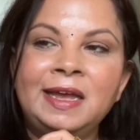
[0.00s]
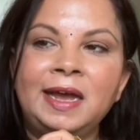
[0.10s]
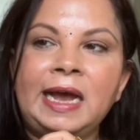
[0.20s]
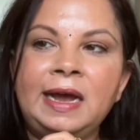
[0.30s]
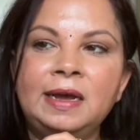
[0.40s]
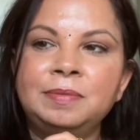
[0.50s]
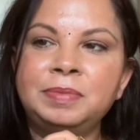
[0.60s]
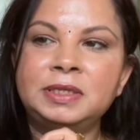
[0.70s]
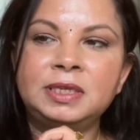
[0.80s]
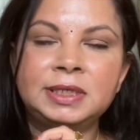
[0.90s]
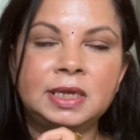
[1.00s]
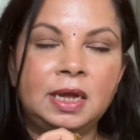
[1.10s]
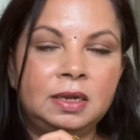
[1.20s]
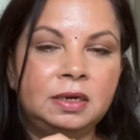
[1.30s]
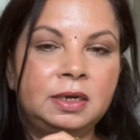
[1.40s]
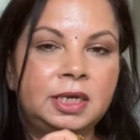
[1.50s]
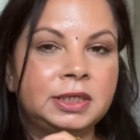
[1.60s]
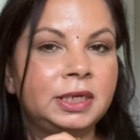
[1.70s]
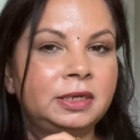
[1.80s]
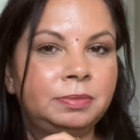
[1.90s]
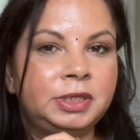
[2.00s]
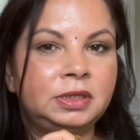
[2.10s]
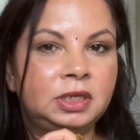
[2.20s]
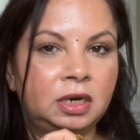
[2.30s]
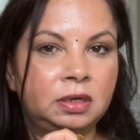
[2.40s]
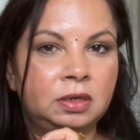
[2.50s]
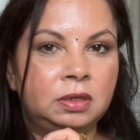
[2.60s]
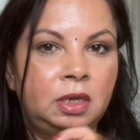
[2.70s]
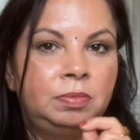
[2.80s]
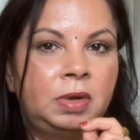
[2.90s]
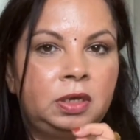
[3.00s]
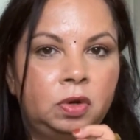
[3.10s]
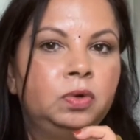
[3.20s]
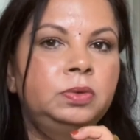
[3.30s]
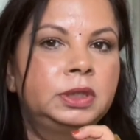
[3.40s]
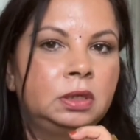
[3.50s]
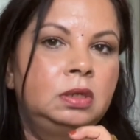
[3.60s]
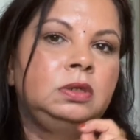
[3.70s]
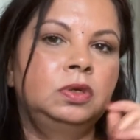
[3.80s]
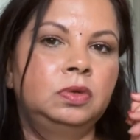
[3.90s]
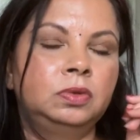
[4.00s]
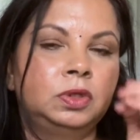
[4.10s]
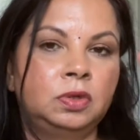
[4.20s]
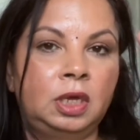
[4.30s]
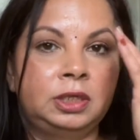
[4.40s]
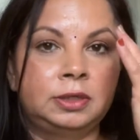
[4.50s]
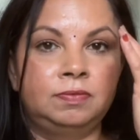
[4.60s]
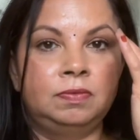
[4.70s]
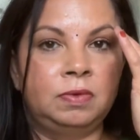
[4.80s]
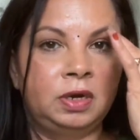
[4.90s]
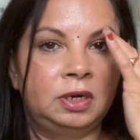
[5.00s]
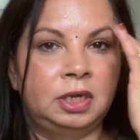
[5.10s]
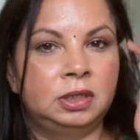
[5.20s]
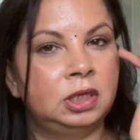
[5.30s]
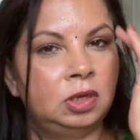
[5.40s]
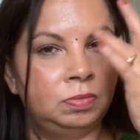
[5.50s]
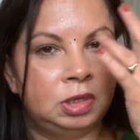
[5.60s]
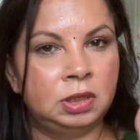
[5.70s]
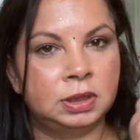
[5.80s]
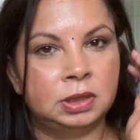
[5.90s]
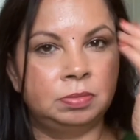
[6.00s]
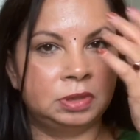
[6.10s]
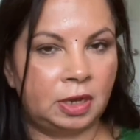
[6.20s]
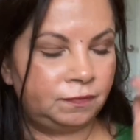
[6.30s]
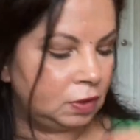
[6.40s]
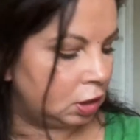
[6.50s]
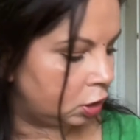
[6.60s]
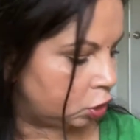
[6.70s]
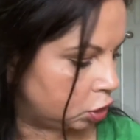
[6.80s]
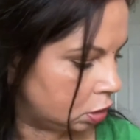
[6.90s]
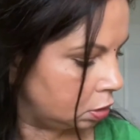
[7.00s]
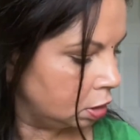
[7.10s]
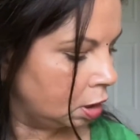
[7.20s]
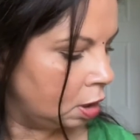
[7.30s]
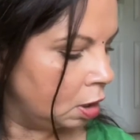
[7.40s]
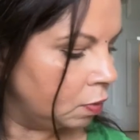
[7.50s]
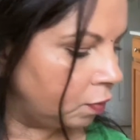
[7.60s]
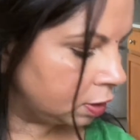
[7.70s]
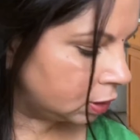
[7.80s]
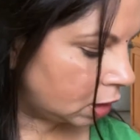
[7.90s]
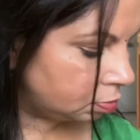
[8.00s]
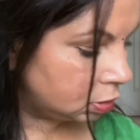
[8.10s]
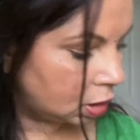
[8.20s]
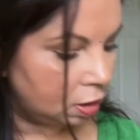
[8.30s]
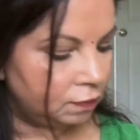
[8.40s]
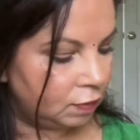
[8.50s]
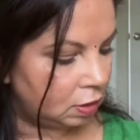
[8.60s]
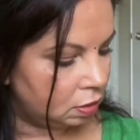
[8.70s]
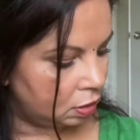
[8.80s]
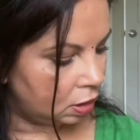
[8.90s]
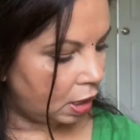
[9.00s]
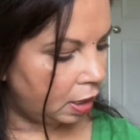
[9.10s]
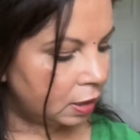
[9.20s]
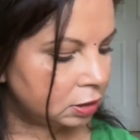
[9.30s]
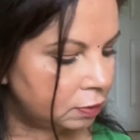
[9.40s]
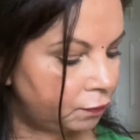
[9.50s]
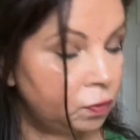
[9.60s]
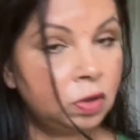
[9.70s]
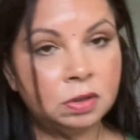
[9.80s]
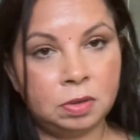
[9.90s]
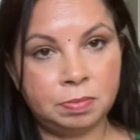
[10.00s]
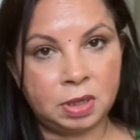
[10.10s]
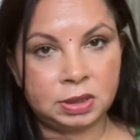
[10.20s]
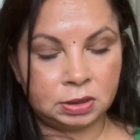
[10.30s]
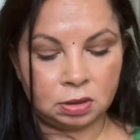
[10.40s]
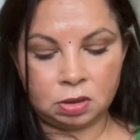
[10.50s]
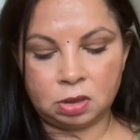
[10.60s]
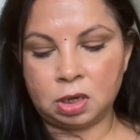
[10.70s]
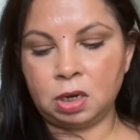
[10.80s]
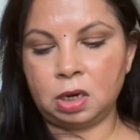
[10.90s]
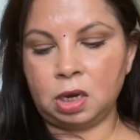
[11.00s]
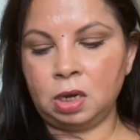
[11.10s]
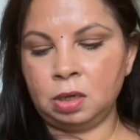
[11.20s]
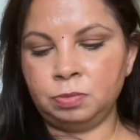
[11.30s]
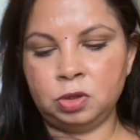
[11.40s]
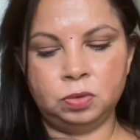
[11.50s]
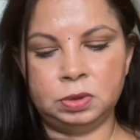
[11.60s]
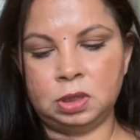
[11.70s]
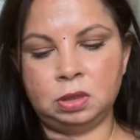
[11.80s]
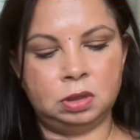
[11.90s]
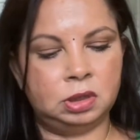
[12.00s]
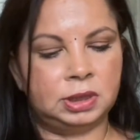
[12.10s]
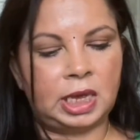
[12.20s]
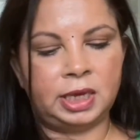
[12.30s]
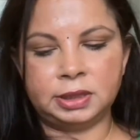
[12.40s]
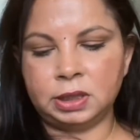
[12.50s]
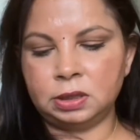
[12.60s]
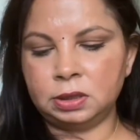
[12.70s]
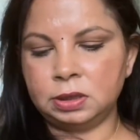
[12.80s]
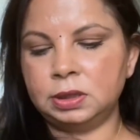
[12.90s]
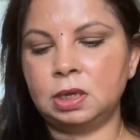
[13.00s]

But this color is a little bit darker than my own skin tone. So that's where it gives me some definition. Once I'm done with that, for the mascara, I'm using this Essence